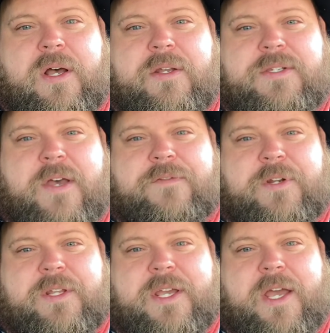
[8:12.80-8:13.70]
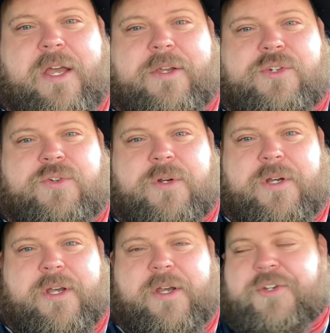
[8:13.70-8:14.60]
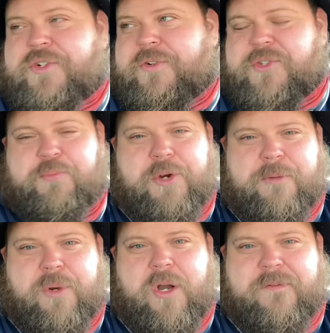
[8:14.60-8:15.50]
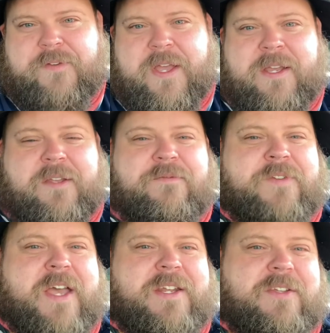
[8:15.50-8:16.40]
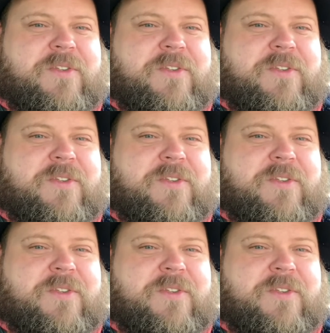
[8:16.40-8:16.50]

definitely extra Springbok fanny